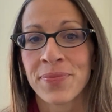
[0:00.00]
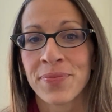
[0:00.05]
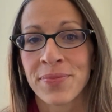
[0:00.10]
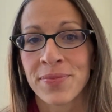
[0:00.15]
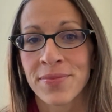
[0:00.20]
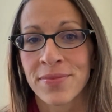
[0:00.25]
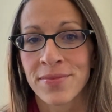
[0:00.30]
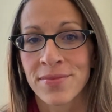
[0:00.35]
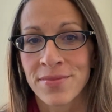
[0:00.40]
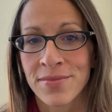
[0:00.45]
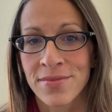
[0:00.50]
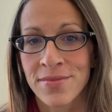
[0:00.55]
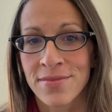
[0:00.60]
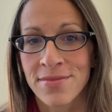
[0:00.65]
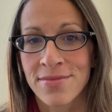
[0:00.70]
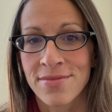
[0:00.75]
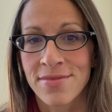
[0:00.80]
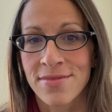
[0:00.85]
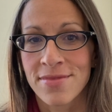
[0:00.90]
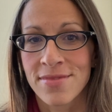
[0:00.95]

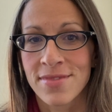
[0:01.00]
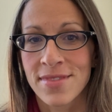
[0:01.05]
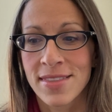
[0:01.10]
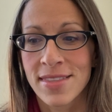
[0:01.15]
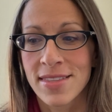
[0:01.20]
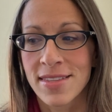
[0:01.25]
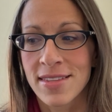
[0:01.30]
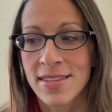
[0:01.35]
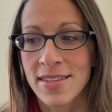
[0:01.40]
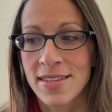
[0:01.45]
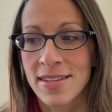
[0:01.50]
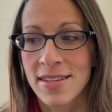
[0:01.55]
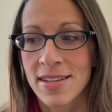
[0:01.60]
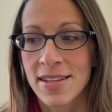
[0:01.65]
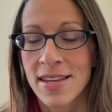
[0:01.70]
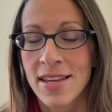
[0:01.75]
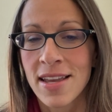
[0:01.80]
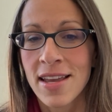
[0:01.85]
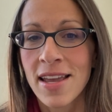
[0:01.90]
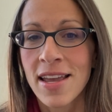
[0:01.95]

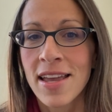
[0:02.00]
(no one is talking)